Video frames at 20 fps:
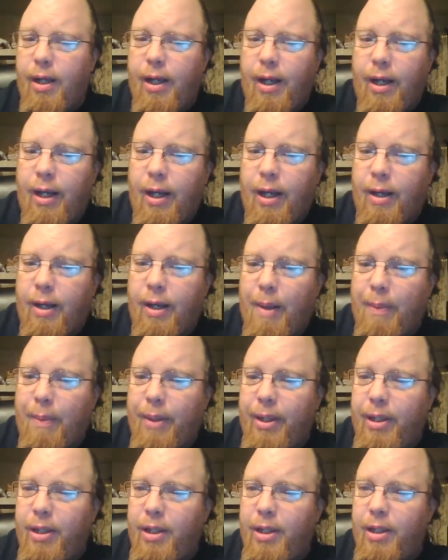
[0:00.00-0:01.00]
Uh, I
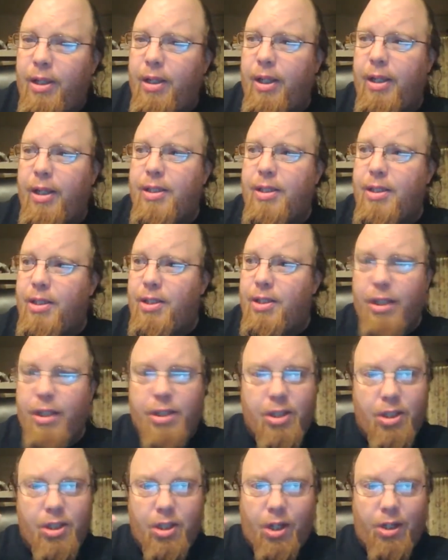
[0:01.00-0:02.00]
mean, it's
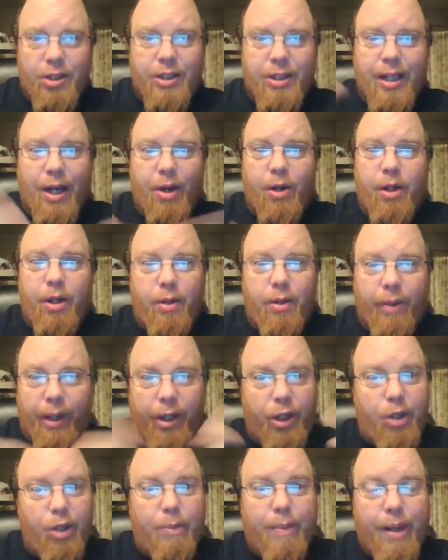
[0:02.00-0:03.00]
it starts out you're
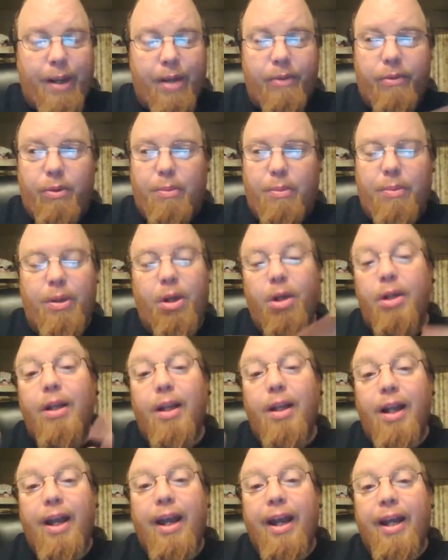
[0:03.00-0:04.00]
in your bedroom, but
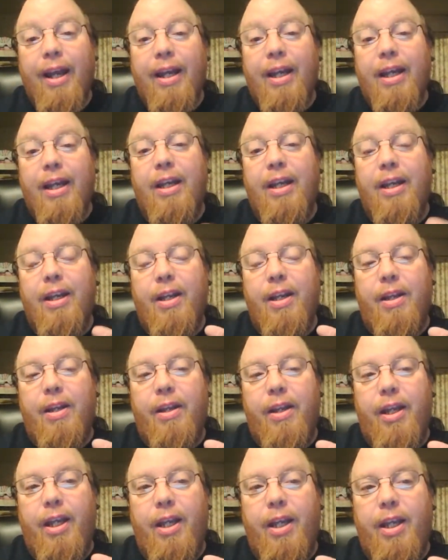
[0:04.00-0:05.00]
unlike
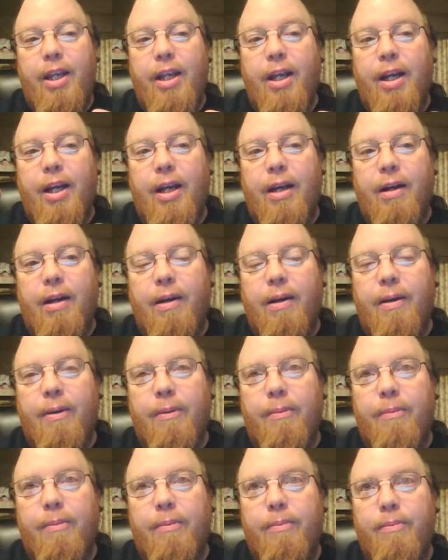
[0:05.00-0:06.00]
the
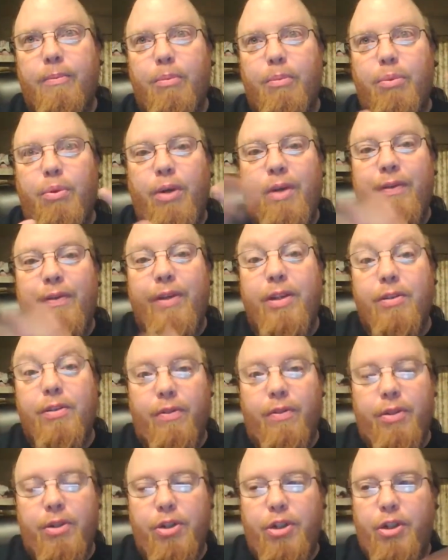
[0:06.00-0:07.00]
um, previous
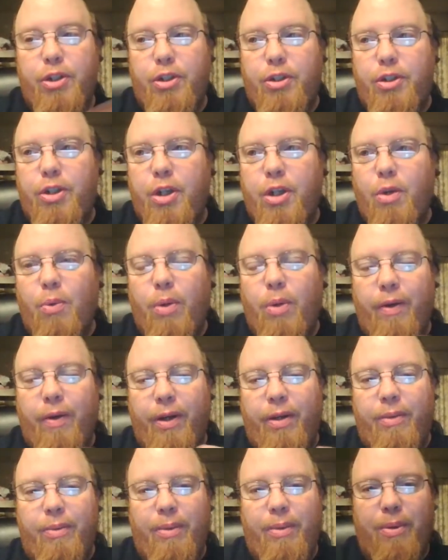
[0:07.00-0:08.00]
versions, where you're
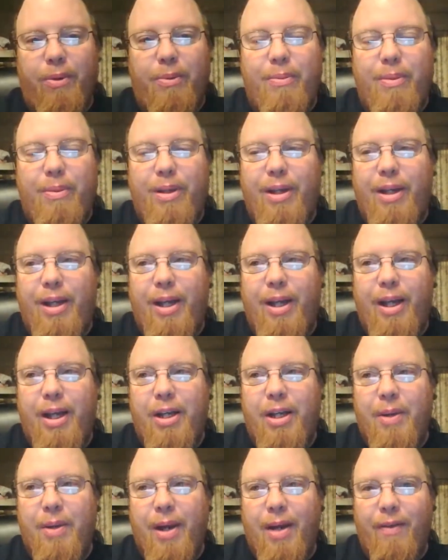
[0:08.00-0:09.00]
in your room
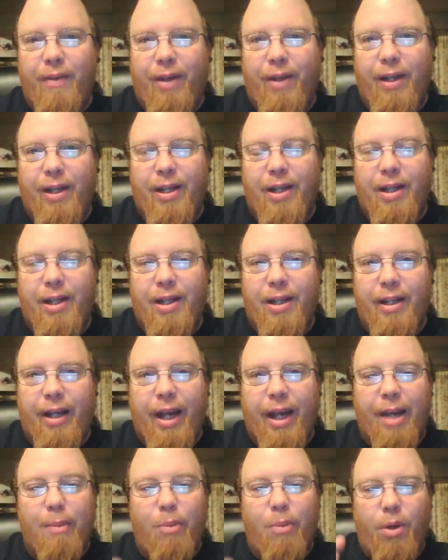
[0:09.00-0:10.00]
and you have like a
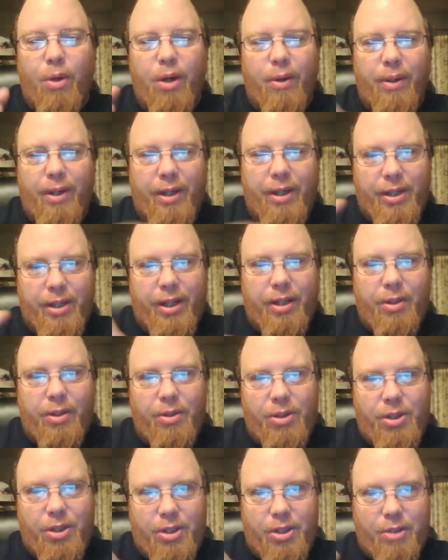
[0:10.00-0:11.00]
Game Boy or a
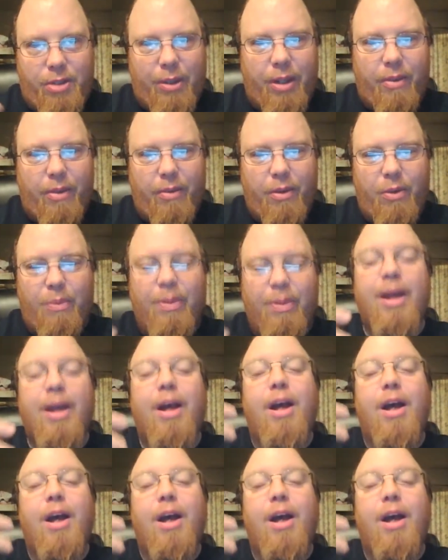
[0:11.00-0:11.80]
Nintendo system in your room,